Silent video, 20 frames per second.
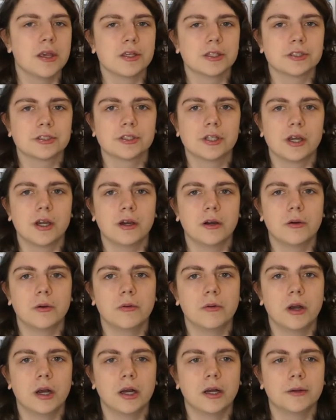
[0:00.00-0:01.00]

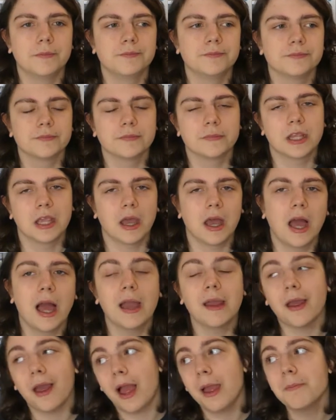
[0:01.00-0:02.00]
So,
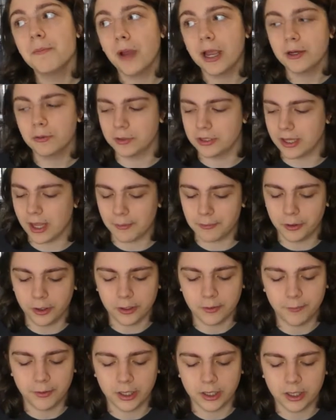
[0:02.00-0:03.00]
yeah, I might read that
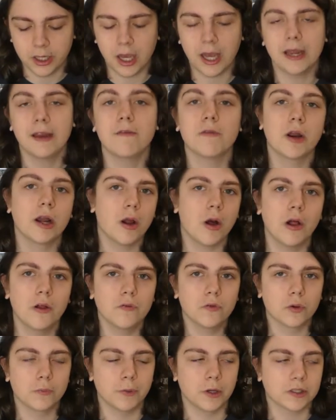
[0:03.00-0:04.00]
book, but I've read all
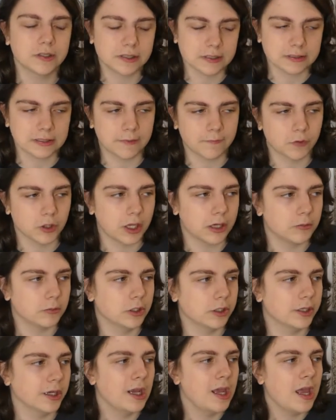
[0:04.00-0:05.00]
of her books except for that
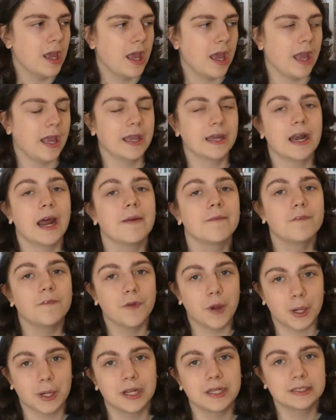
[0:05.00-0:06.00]
one. And I'm
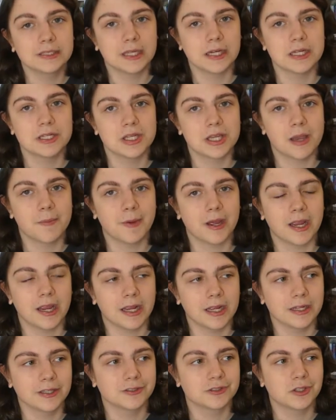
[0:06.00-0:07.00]
very excited to get my
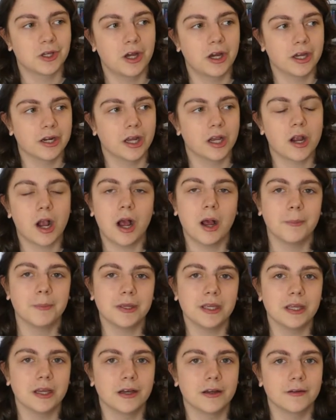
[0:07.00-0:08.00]
hands on a
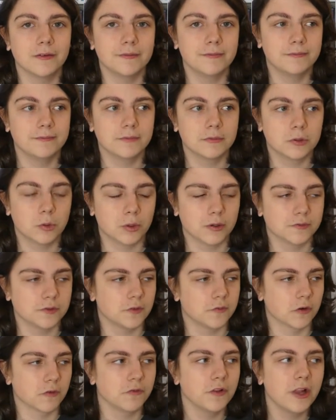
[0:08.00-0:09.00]
copy of Court of
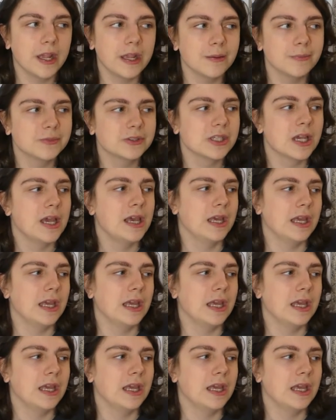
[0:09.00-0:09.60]
Silver Flames.